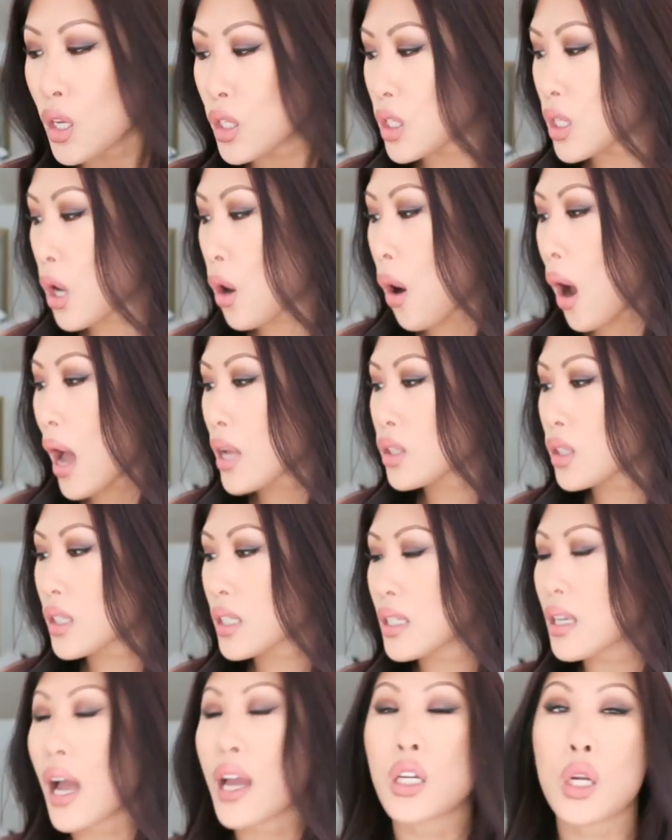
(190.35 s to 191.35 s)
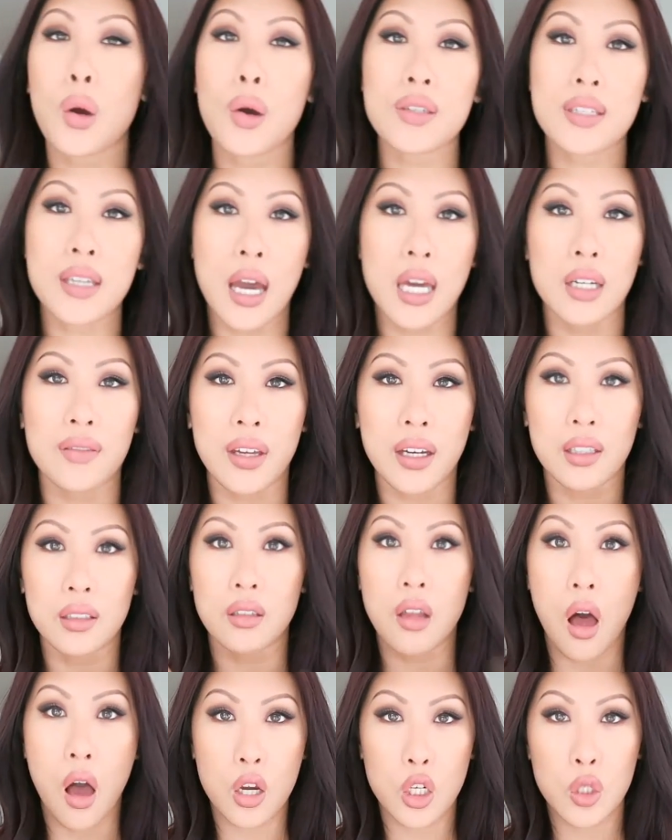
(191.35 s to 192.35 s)
So I just, I know it's kind of like a
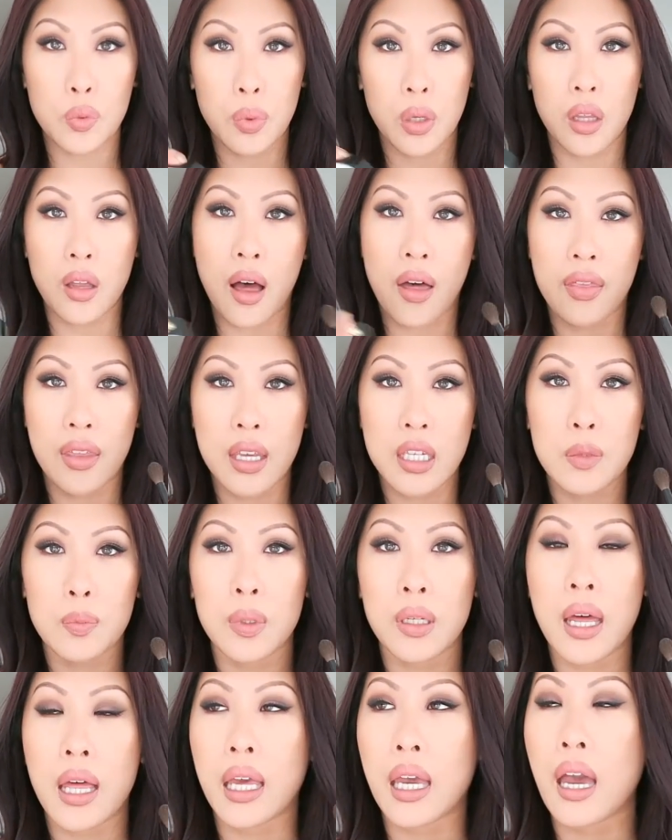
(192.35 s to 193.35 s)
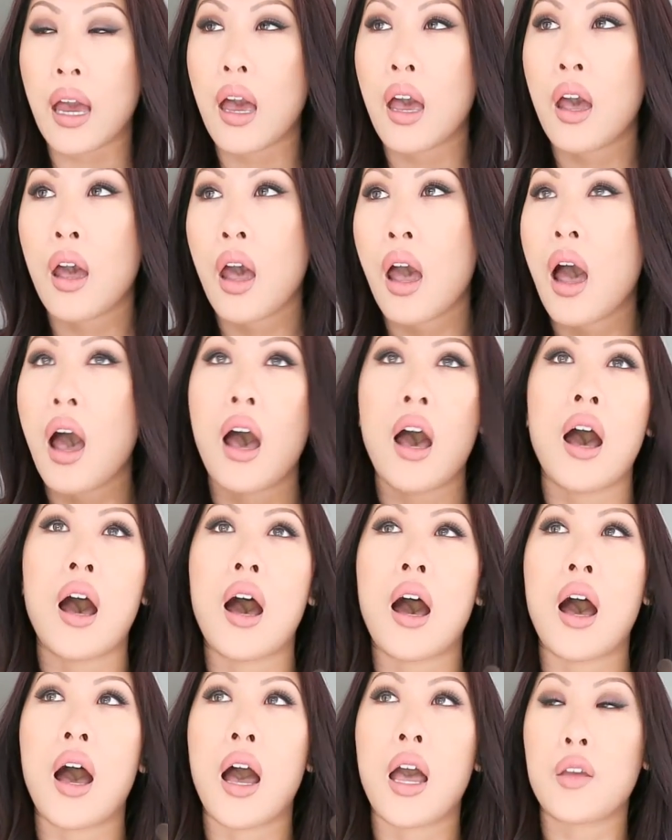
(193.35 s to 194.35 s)
long spiel on this, but I,
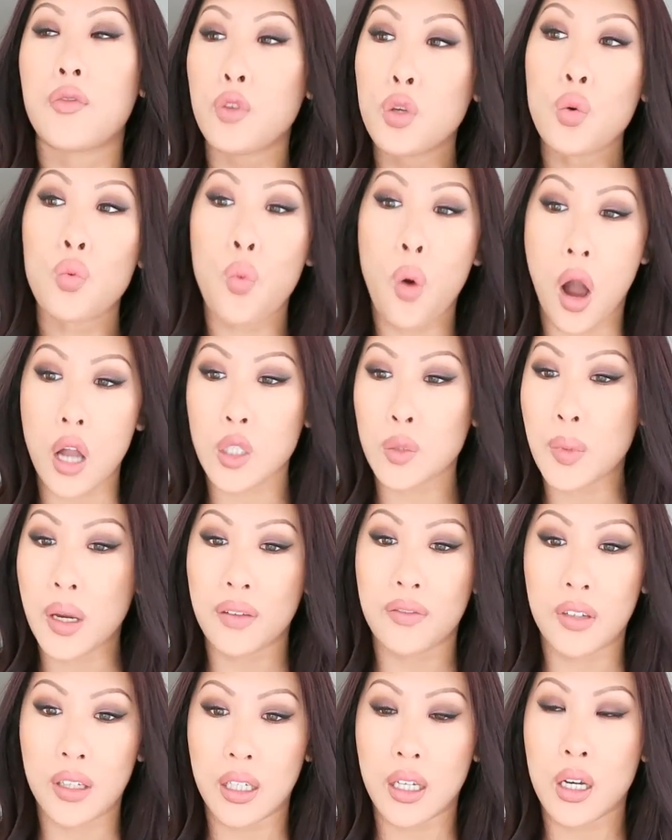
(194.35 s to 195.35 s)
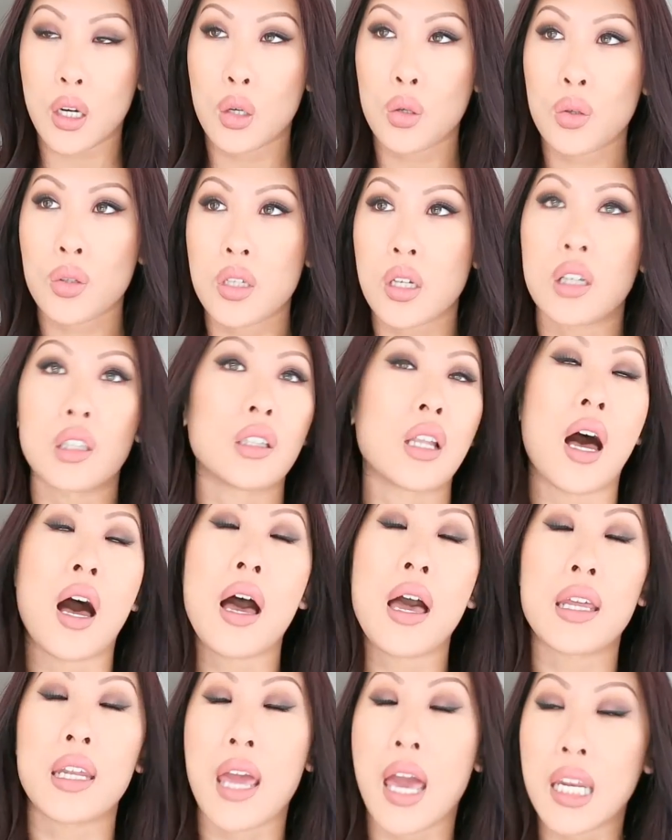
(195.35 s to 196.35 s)
if you watch my videos a
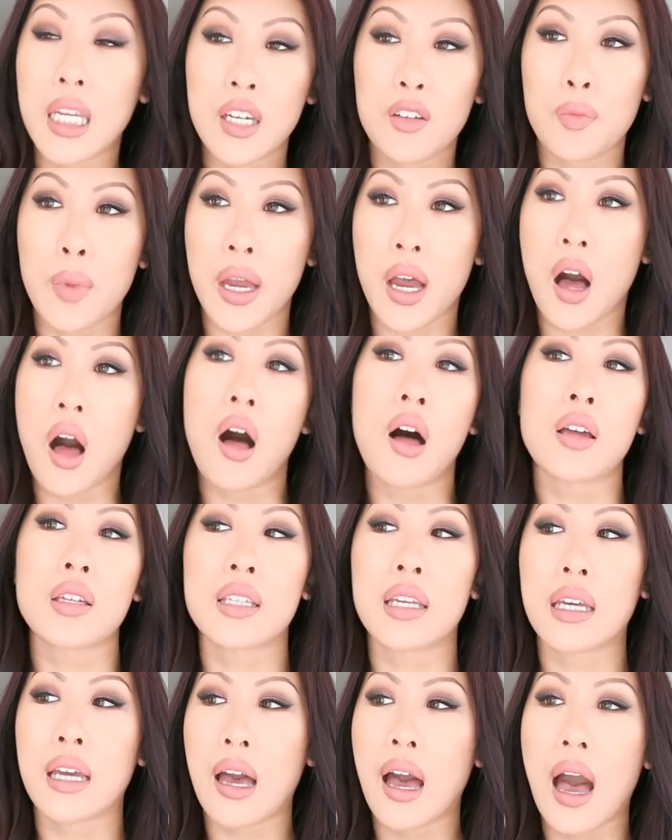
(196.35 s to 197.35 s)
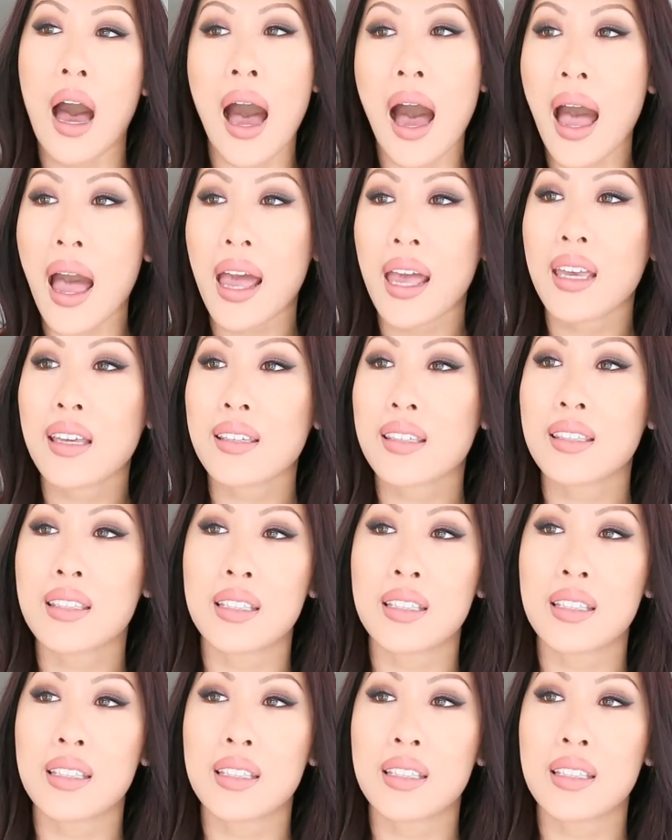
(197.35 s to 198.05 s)
lot and any of my hauls, like I